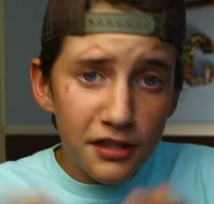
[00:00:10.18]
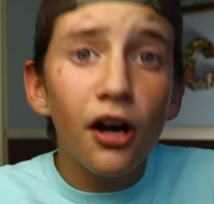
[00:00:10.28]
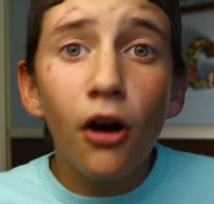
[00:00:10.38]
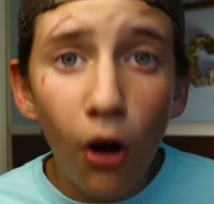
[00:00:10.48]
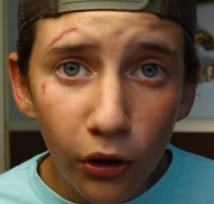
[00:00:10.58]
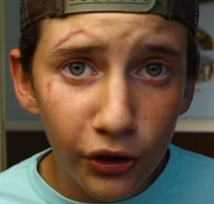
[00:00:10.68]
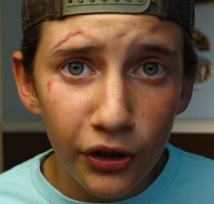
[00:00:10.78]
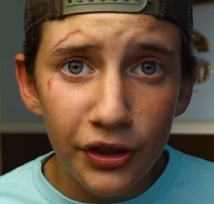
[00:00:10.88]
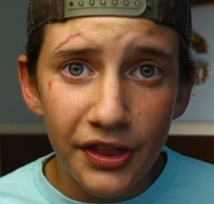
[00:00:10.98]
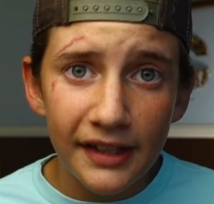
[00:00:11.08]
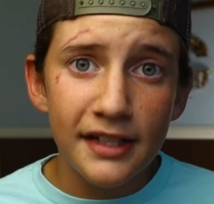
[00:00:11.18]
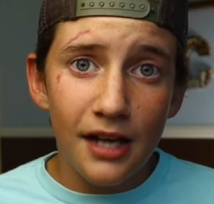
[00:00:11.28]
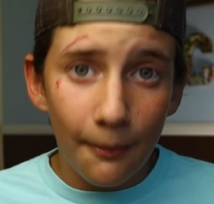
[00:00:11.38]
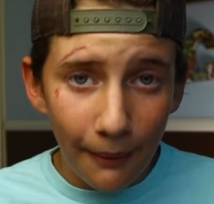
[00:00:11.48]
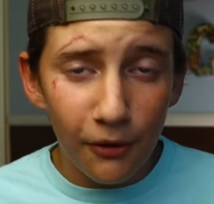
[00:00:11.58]
not all good things
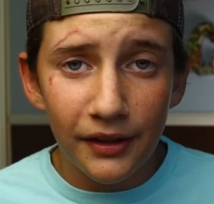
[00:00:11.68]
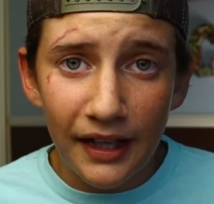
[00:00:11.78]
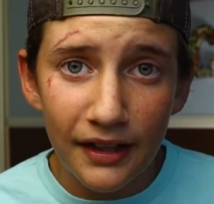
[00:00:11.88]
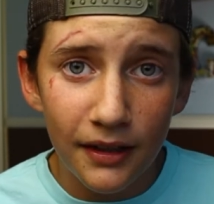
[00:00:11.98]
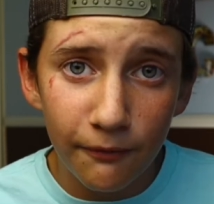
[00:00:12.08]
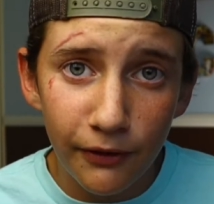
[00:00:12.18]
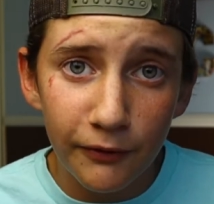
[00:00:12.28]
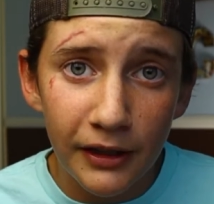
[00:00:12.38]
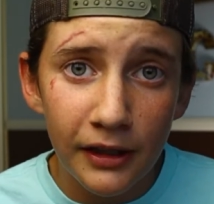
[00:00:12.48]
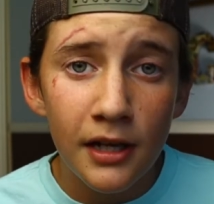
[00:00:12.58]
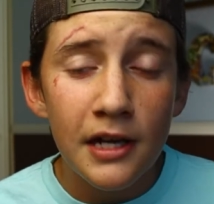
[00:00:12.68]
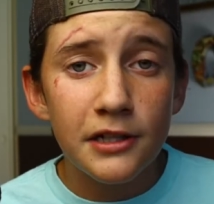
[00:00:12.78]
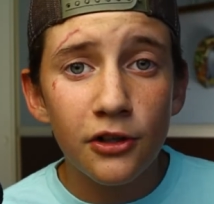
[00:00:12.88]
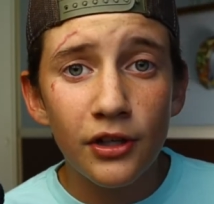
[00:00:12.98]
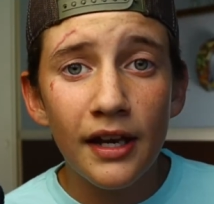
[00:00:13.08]
about the Canon M50.
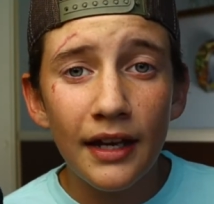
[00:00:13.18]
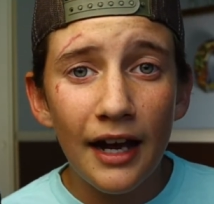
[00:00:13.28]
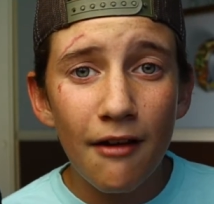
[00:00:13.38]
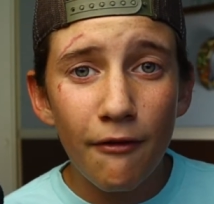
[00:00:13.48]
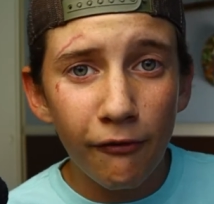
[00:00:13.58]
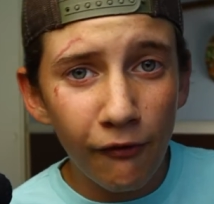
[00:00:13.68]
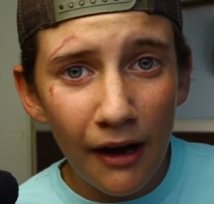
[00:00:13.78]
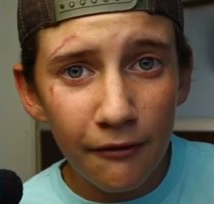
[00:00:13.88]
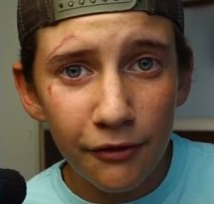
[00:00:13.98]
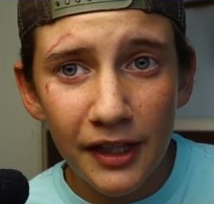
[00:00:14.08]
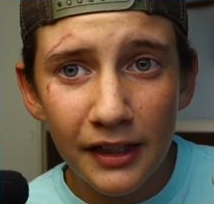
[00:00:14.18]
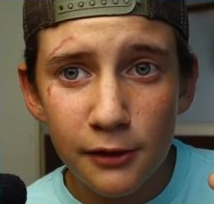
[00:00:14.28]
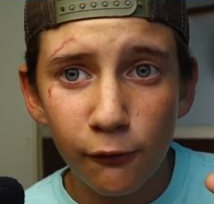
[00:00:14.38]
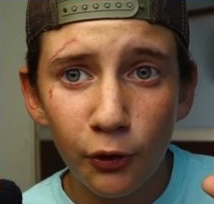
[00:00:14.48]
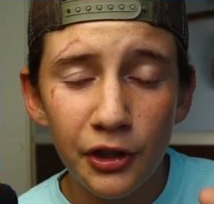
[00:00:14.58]
So today I have 5 things
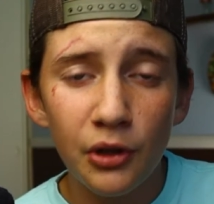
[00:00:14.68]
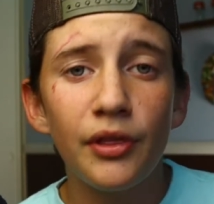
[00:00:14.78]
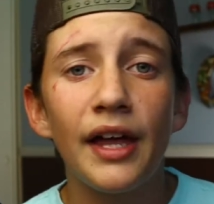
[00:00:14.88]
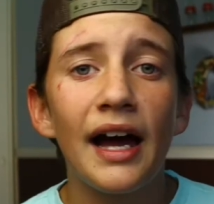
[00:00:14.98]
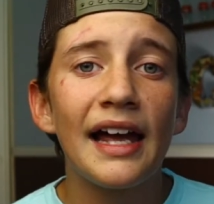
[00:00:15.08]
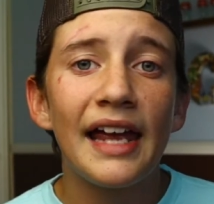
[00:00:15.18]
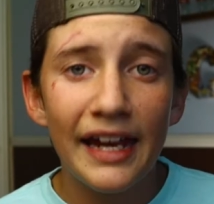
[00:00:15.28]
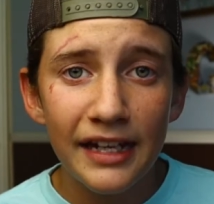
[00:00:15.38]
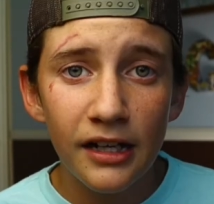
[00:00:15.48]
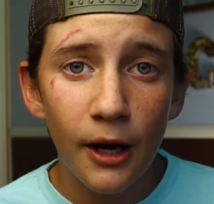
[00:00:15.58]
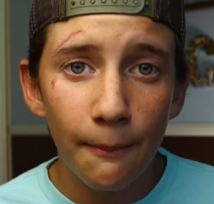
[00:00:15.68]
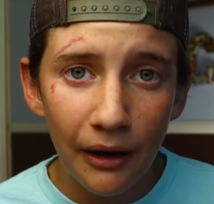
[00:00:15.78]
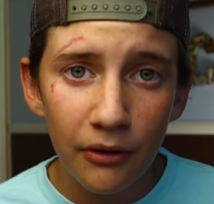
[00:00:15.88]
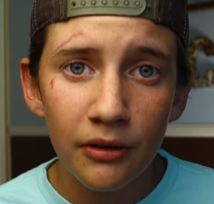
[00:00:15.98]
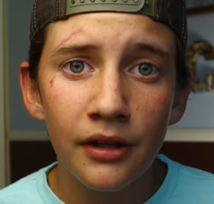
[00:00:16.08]
for you that I hate
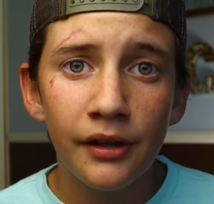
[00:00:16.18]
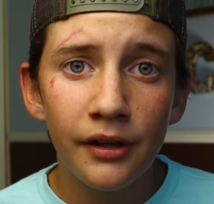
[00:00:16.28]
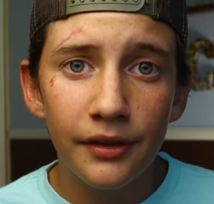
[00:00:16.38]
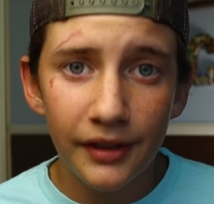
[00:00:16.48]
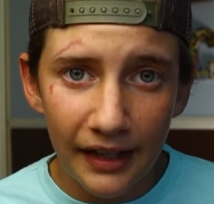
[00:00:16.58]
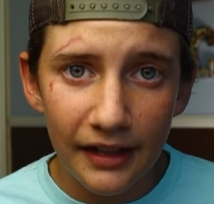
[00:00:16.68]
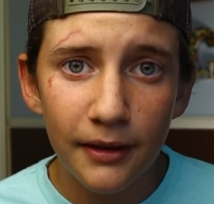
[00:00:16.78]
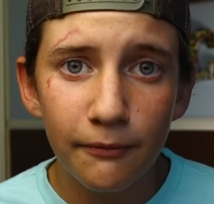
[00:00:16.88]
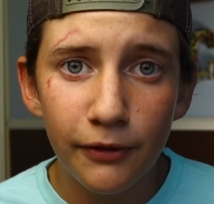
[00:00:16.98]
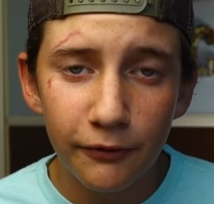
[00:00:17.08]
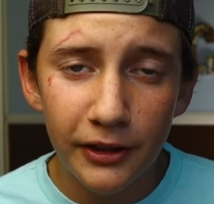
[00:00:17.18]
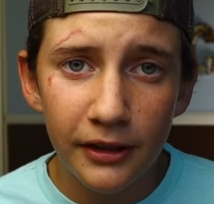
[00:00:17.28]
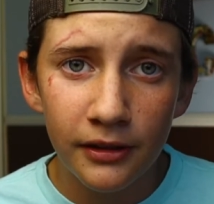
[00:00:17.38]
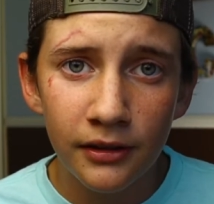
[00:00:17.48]
about the Canon M50.